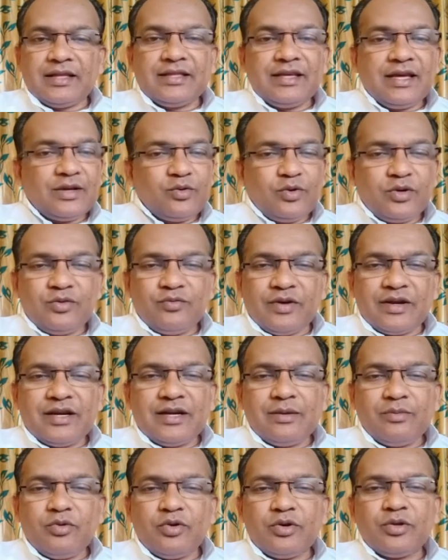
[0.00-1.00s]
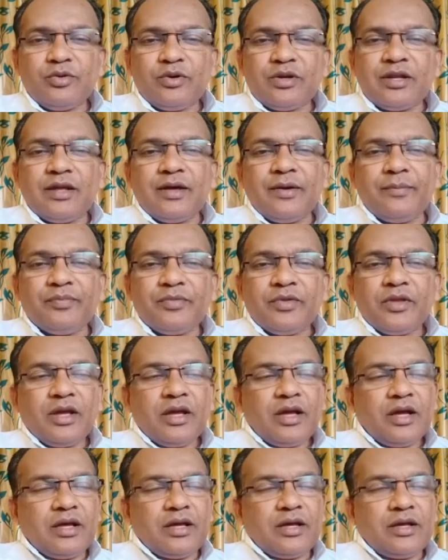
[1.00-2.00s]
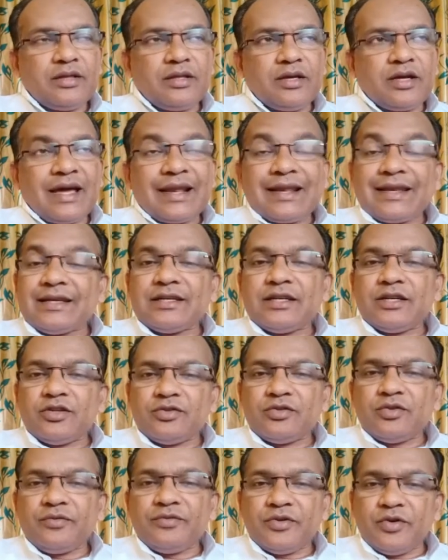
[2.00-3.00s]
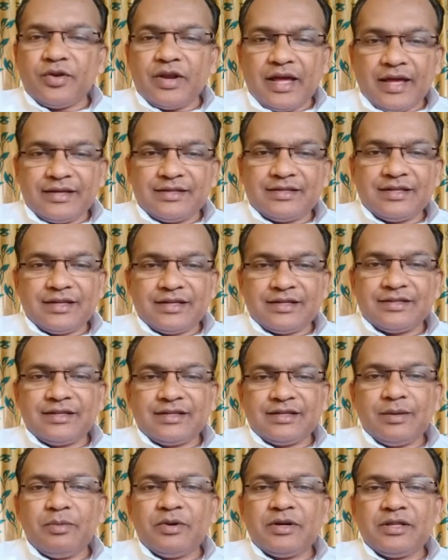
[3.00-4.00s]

They are not worried about your the correctness of your answer, etc.